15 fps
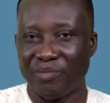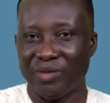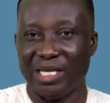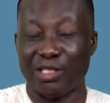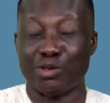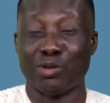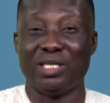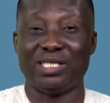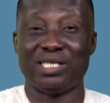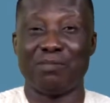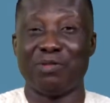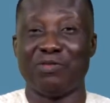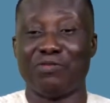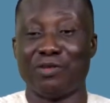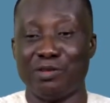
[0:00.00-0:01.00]
And so they say
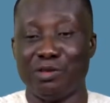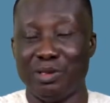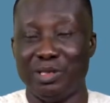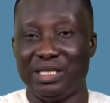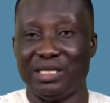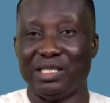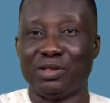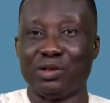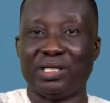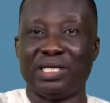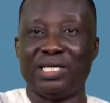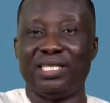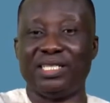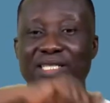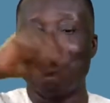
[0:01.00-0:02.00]
before you eat it,
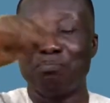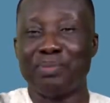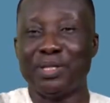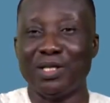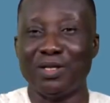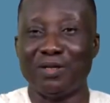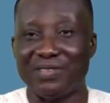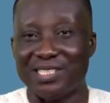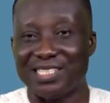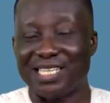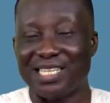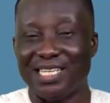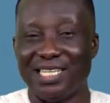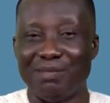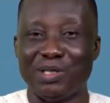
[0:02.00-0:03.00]
okay, peel off the
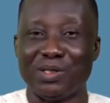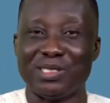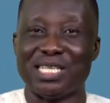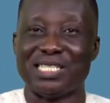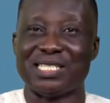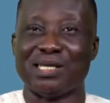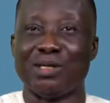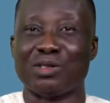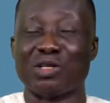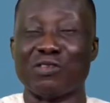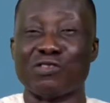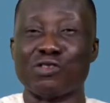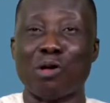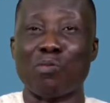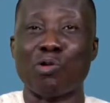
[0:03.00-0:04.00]
skin because there's a lot of
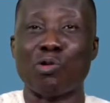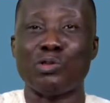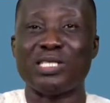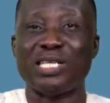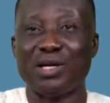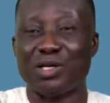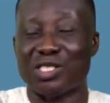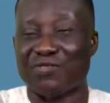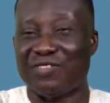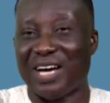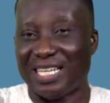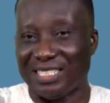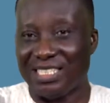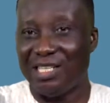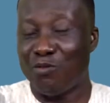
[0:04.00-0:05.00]
subcutaneous
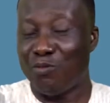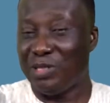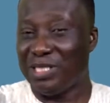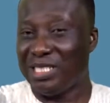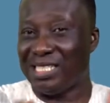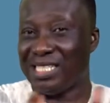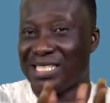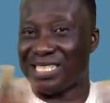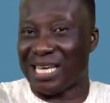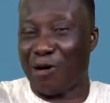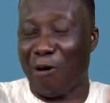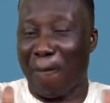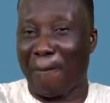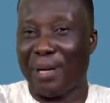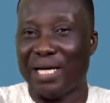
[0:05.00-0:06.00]
fat, which is the
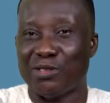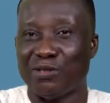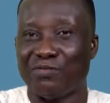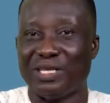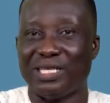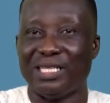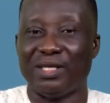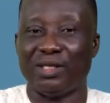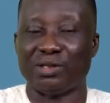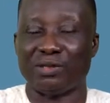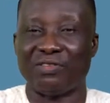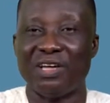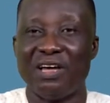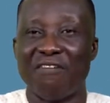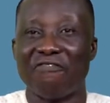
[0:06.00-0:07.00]
second place you find a lot of
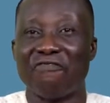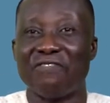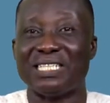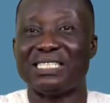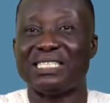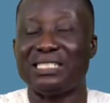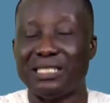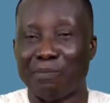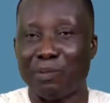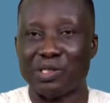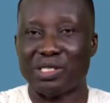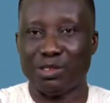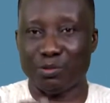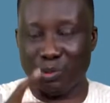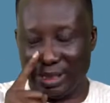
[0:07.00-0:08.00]
fat
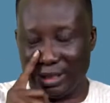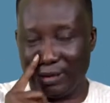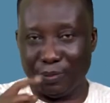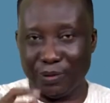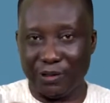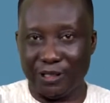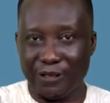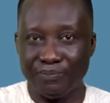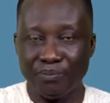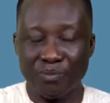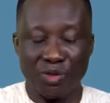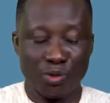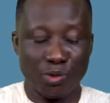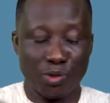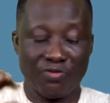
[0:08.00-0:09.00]
deposit within the body.
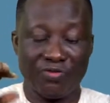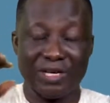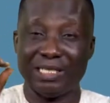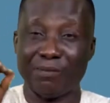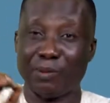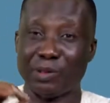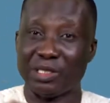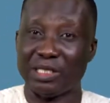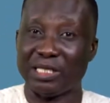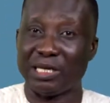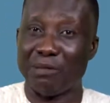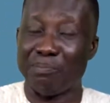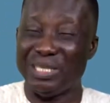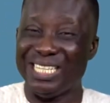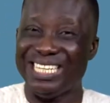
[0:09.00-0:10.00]
So fat deposit can
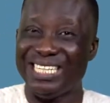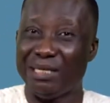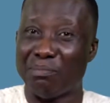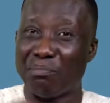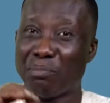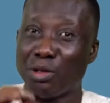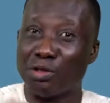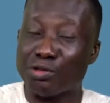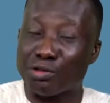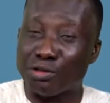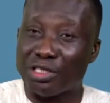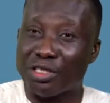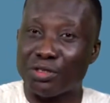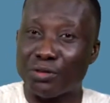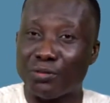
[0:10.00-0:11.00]
be in the muscle
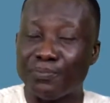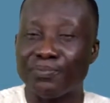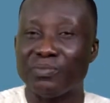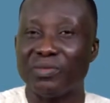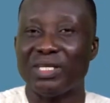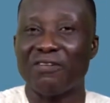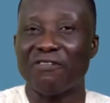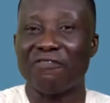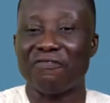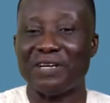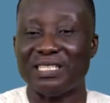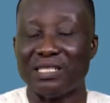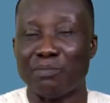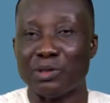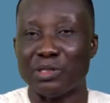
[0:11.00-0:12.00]
tissue, fat
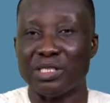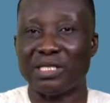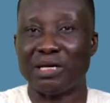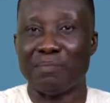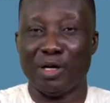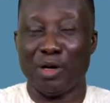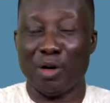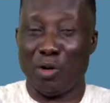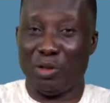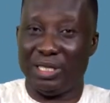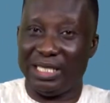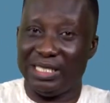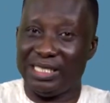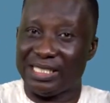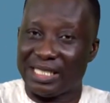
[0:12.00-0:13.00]
deposit can be under
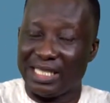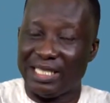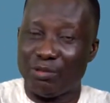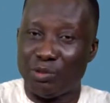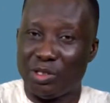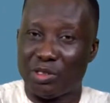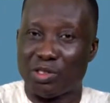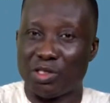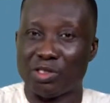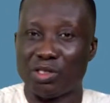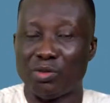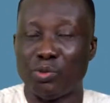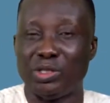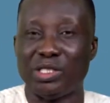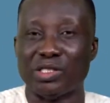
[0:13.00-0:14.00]
the skin,
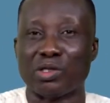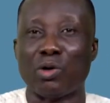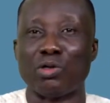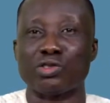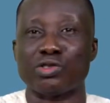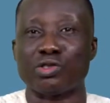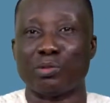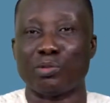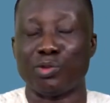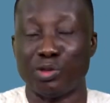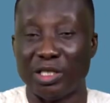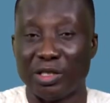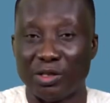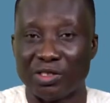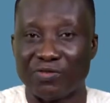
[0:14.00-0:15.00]
which is called
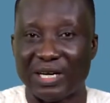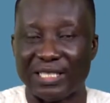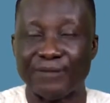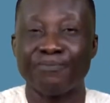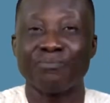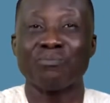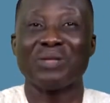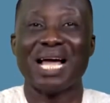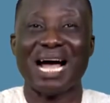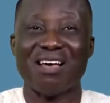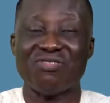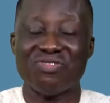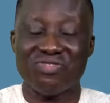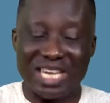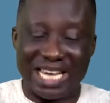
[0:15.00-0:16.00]
subcutaneous fat.
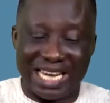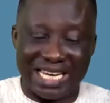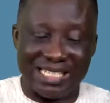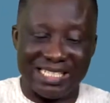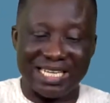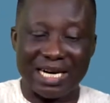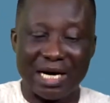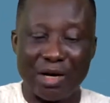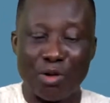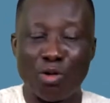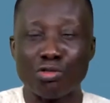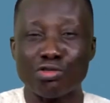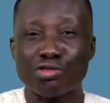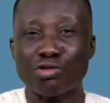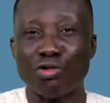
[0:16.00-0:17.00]
And then there are
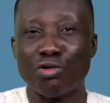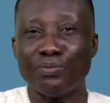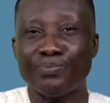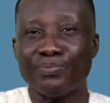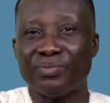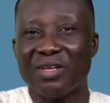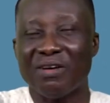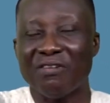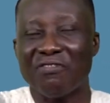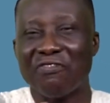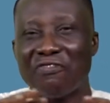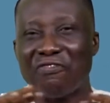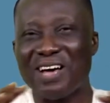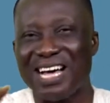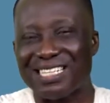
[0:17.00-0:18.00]
also
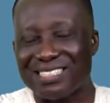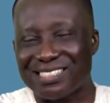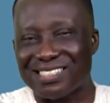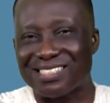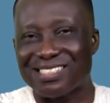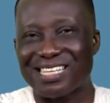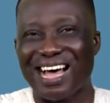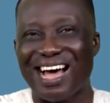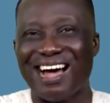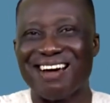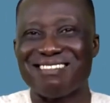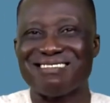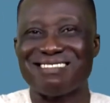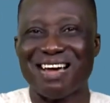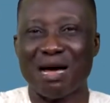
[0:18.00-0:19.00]
fats
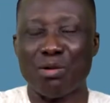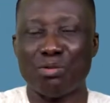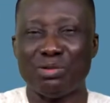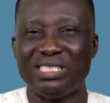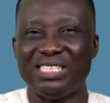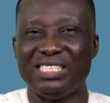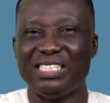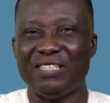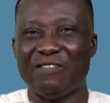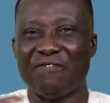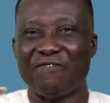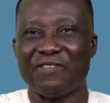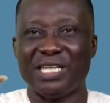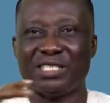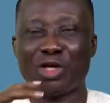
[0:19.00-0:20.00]
around the
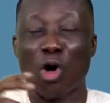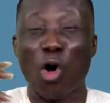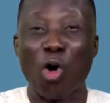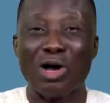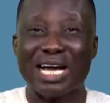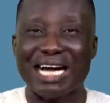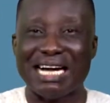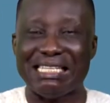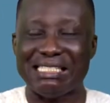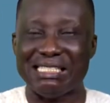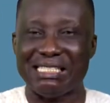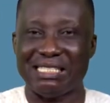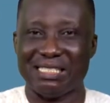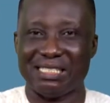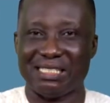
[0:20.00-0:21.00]
different
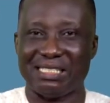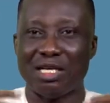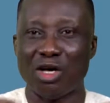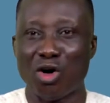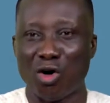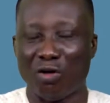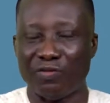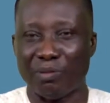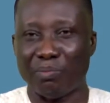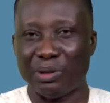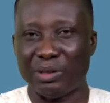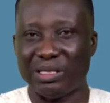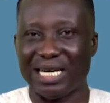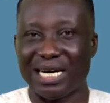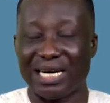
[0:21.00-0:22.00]
organs of the
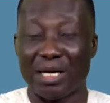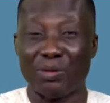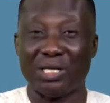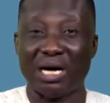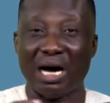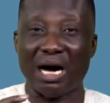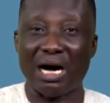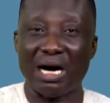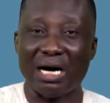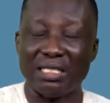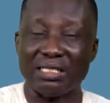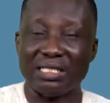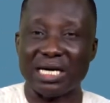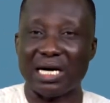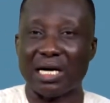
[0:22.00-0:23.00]
body, around the
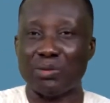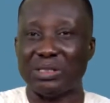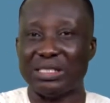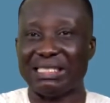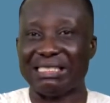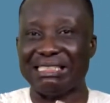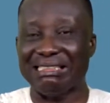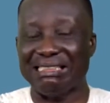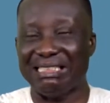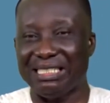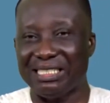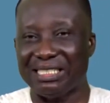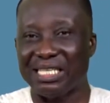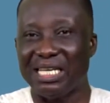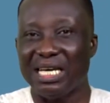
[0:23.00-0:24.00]
heart, around the
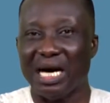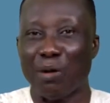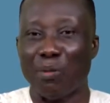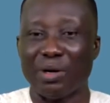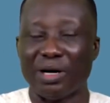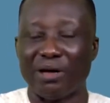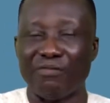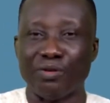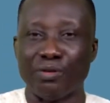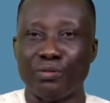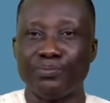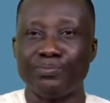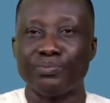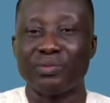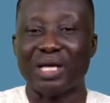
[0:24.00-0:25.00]
kidneys, and what have you.
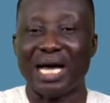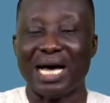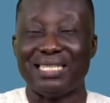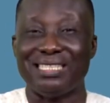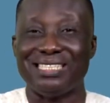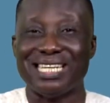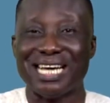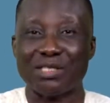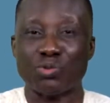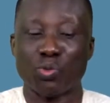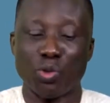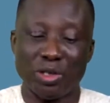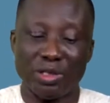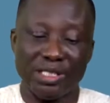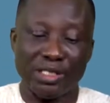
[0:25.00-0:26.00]
And that
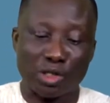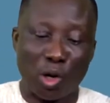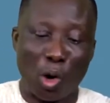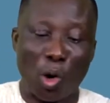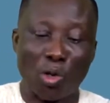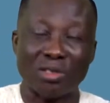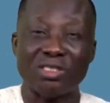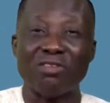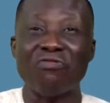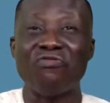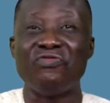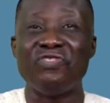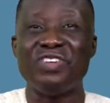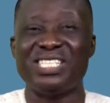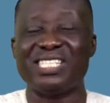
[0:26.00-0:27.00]
one is called
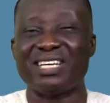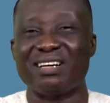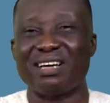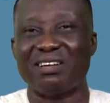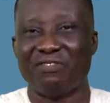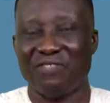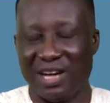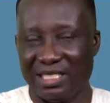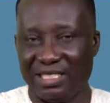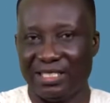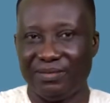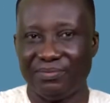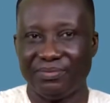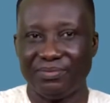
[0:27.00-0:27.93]
visceral fat.